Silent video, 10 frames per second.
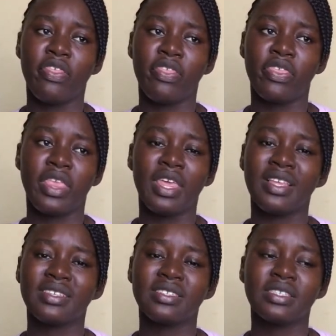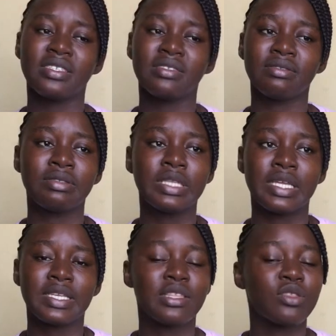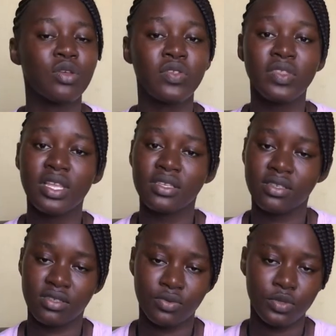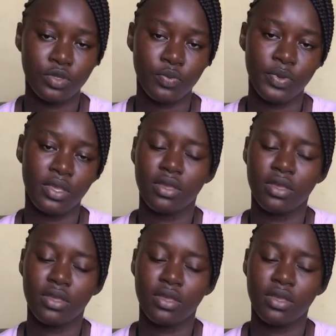things that are not necessary to be